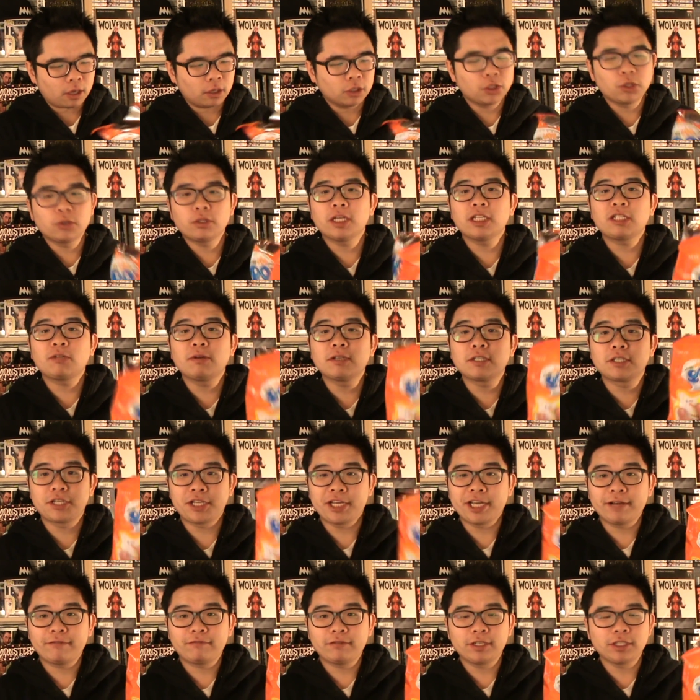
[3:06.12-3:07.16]
So this was
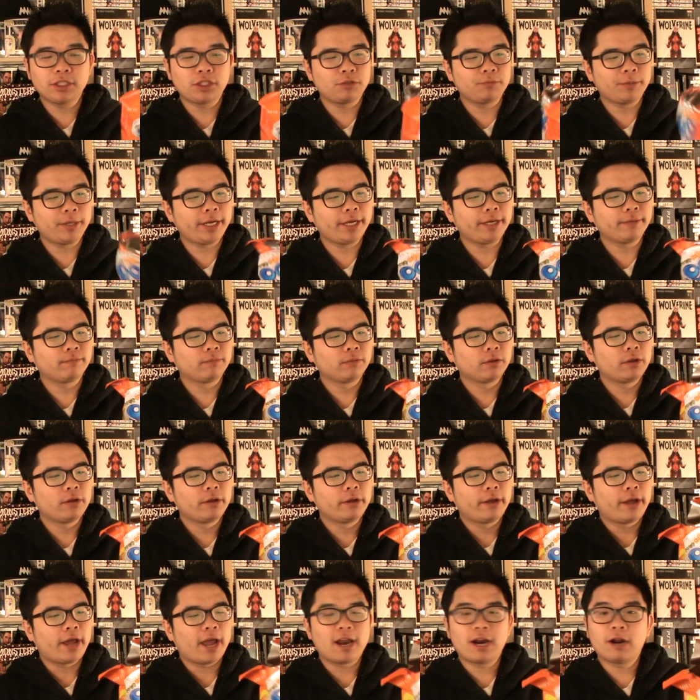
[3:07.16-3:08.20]
gifted to me,
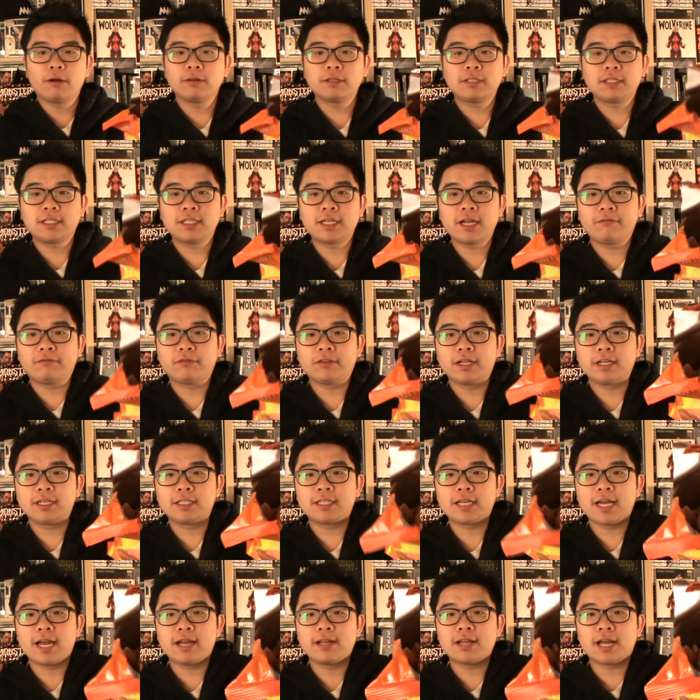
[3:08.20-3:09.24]
and I would definitely
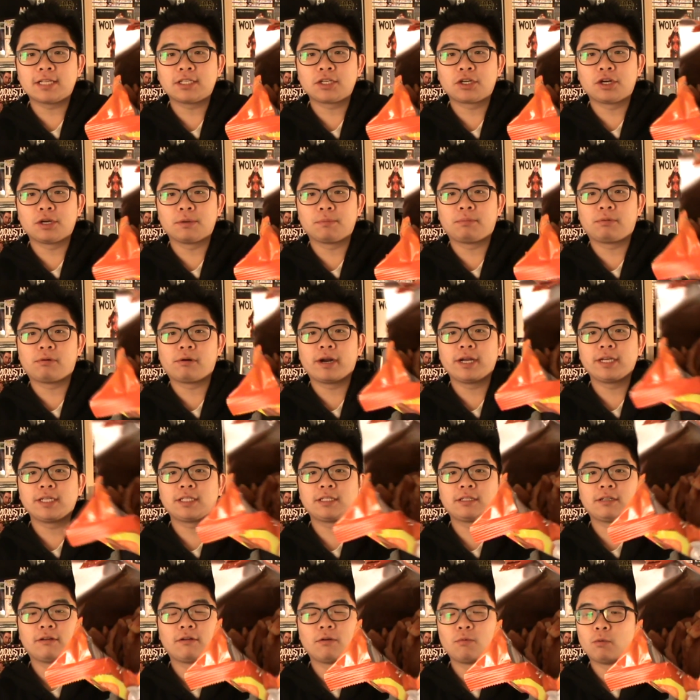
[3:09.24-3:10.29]
say that's a good
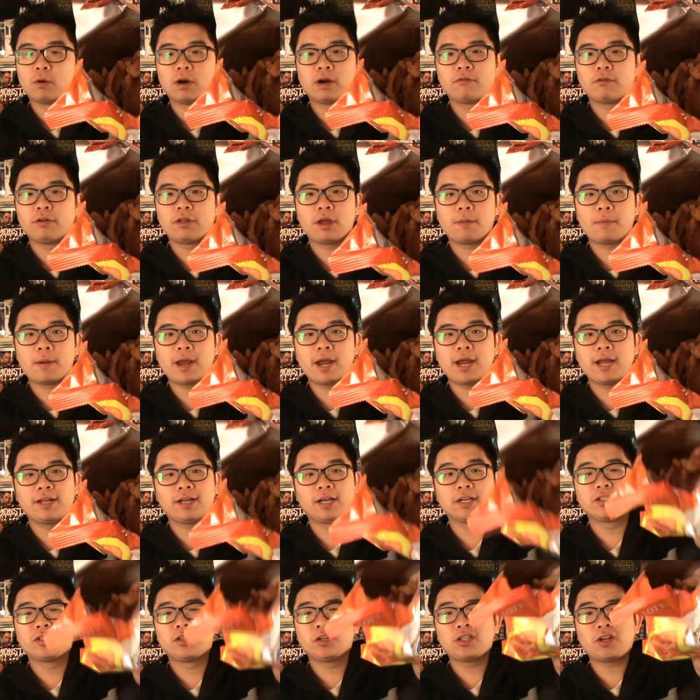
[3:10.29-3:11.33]
price, whatever they paid,
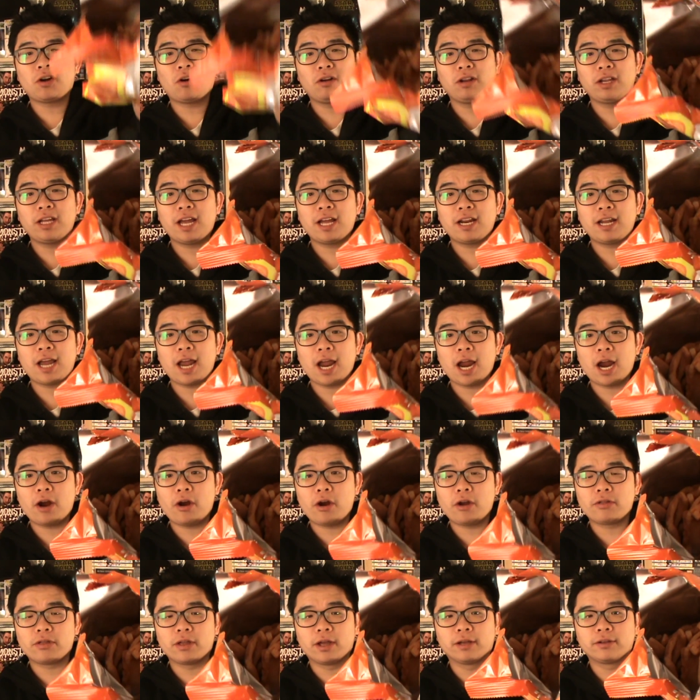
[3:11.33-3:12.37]
because there's hardly any
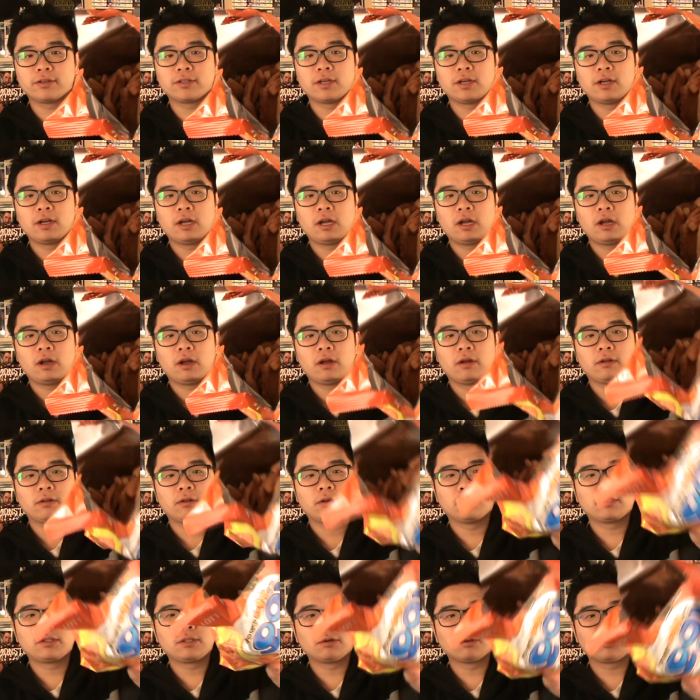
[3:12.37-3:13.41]
air in this.
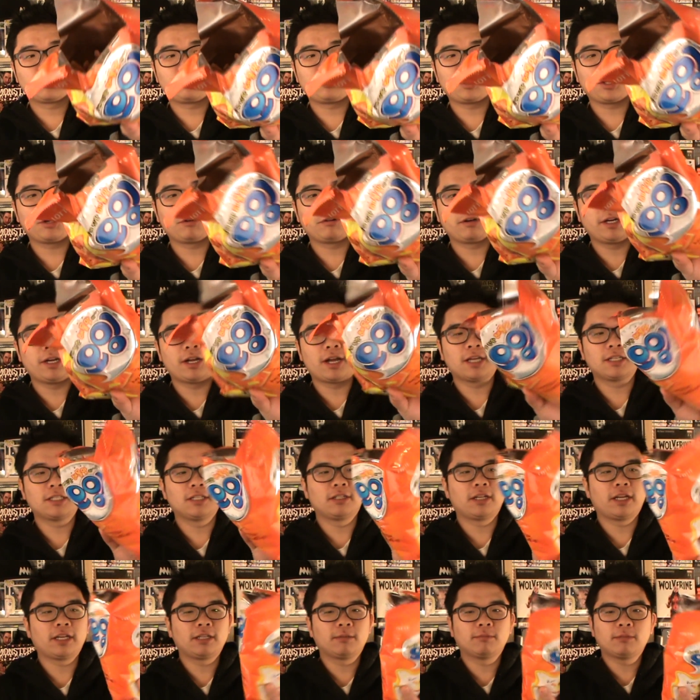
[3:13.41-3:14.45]
There's no trickery, as
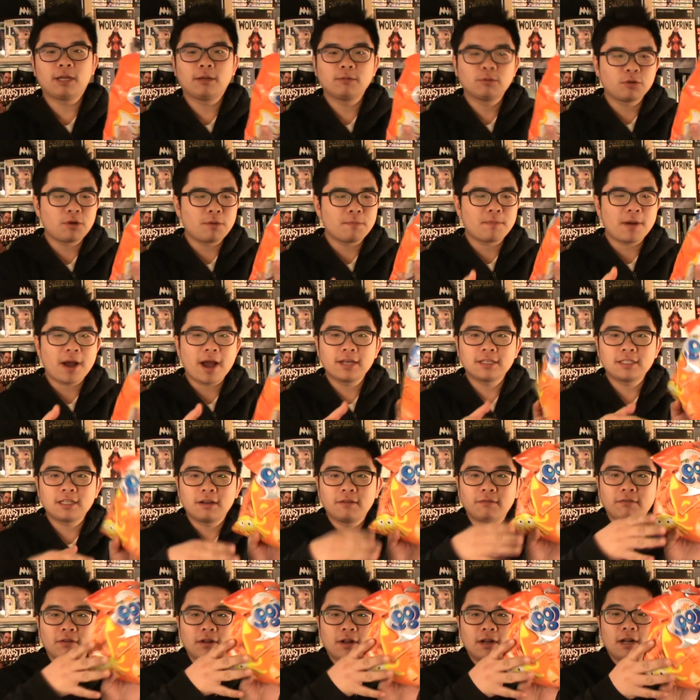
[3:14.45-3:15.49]
in like sometimes when you buy
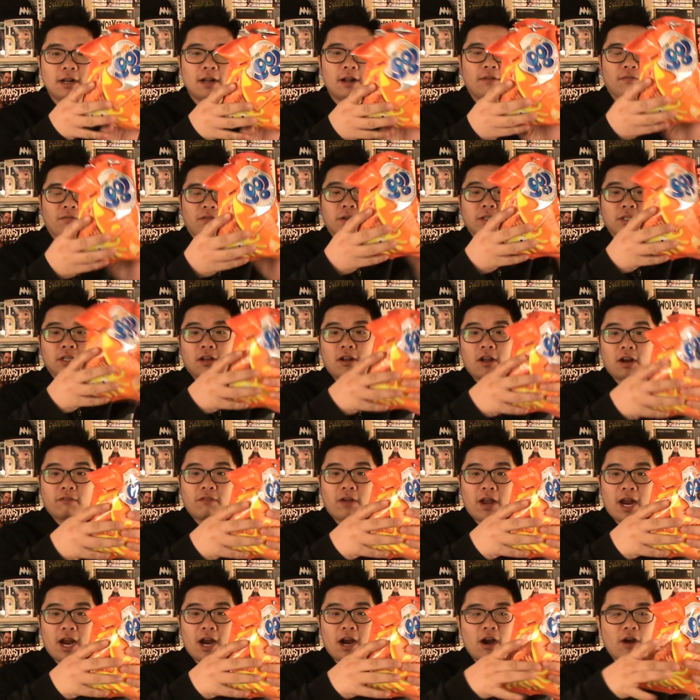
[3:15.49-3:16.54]
stuff, there's a lot of
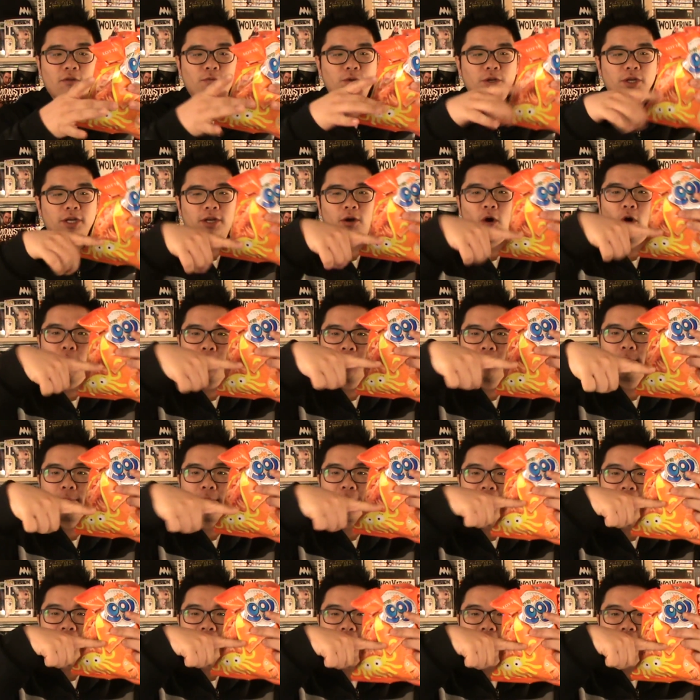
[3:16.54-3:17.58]
air. When you open the
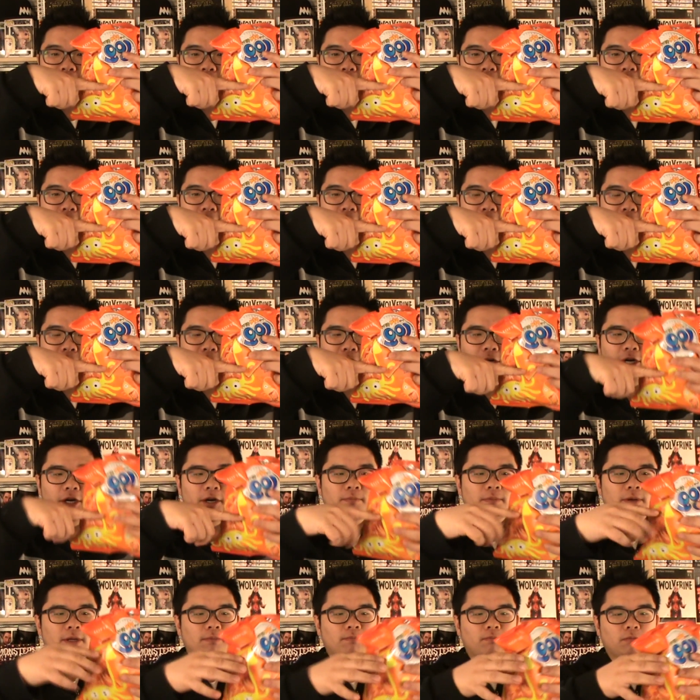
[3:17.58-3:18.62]
back, it's only down
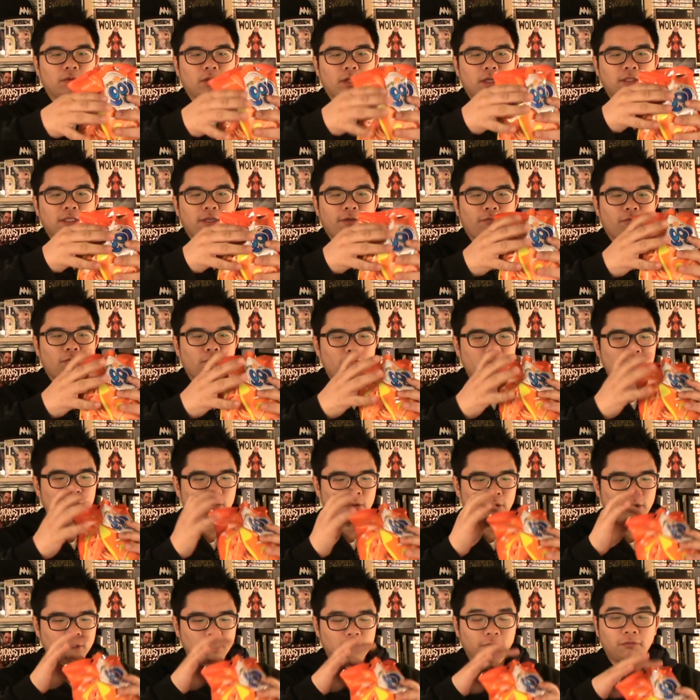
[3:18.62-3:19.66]
here, but it's like three
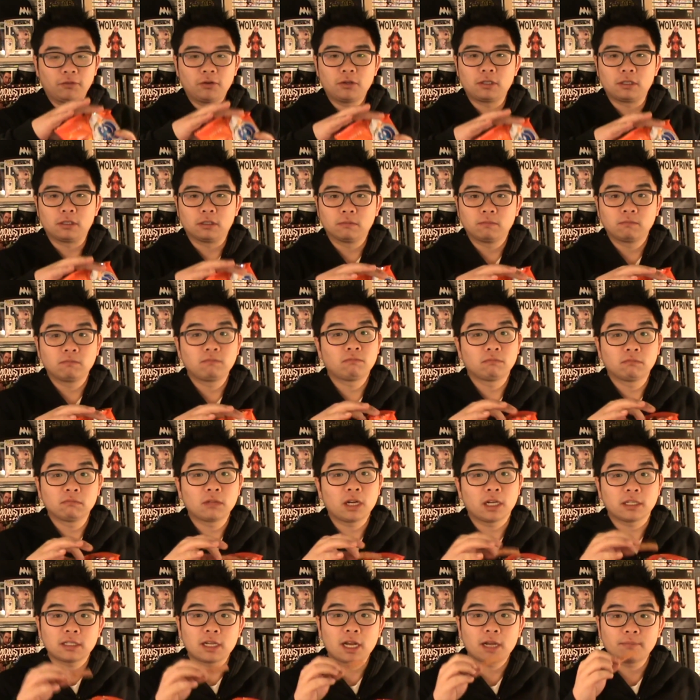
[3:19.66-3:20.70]
quarters full.
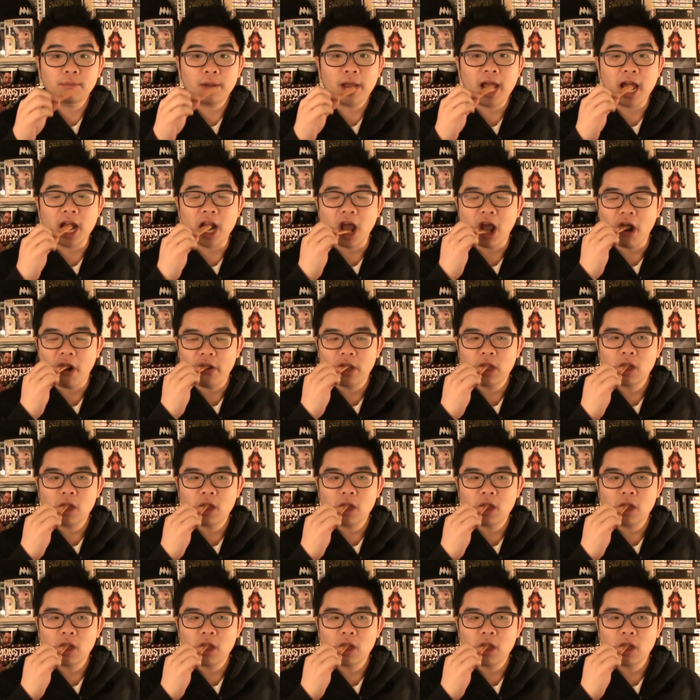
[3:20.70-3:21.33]
That's not bad.